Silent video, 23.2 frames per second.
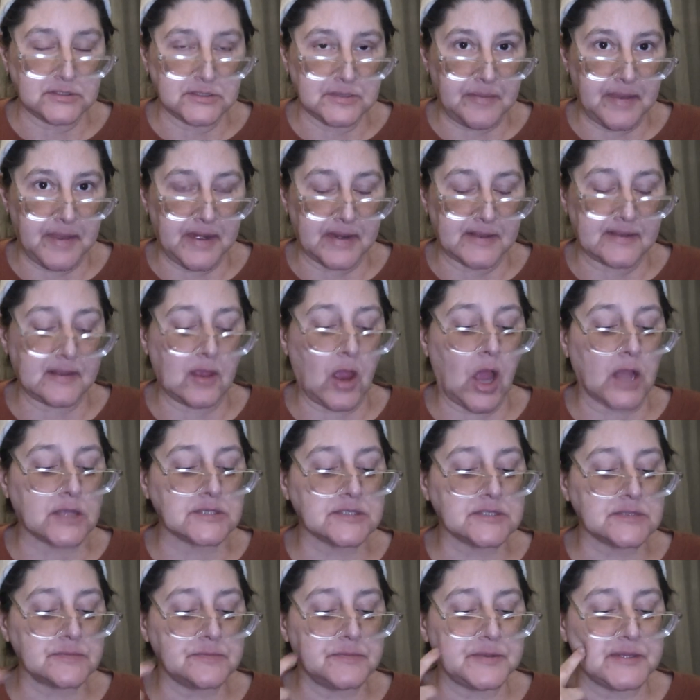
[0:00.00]
tomato
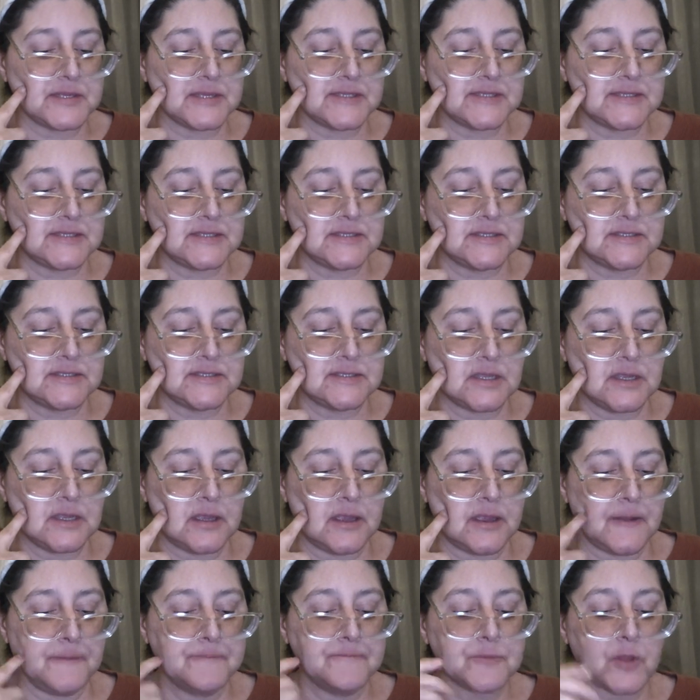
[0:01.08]
sauce. But this is
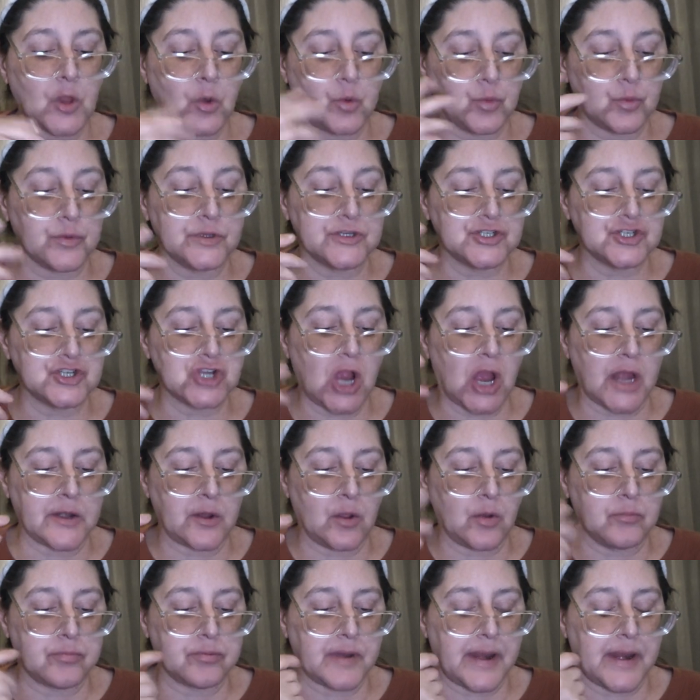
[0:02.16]
the
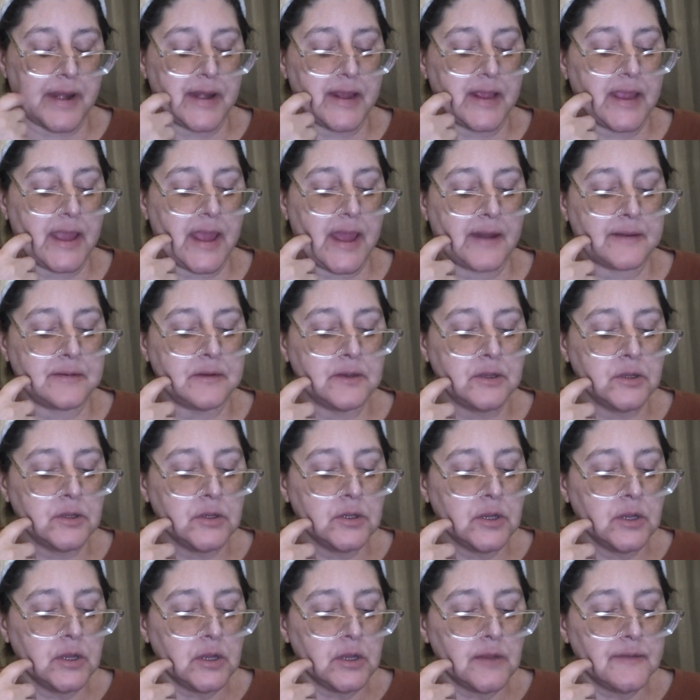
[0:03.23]
Reggiano brand again.
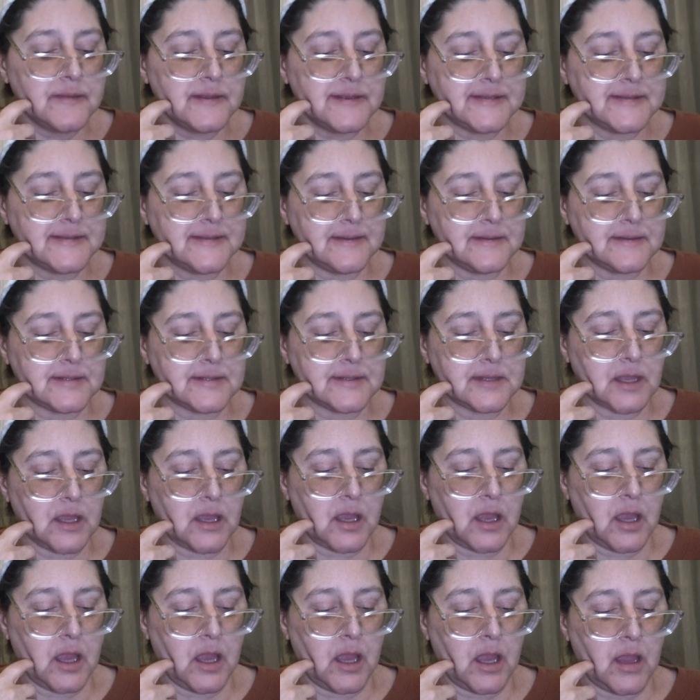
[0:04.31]
This is
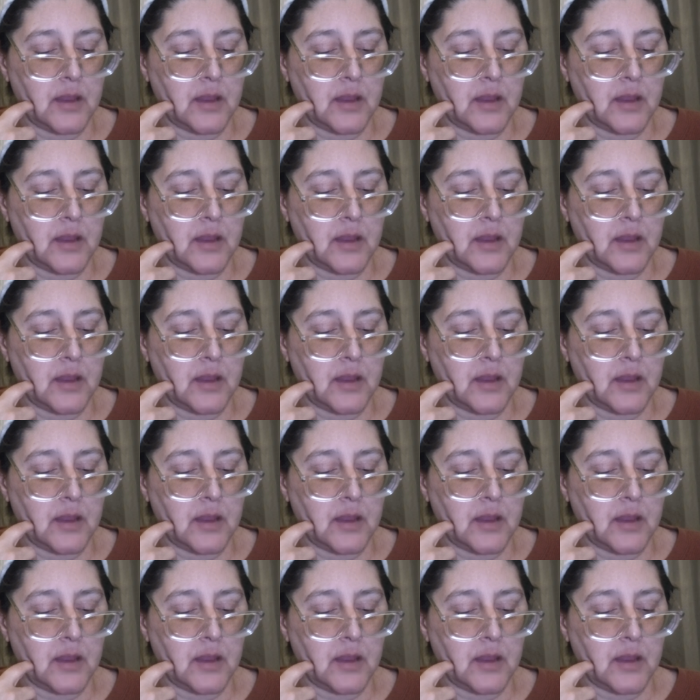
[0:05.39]
the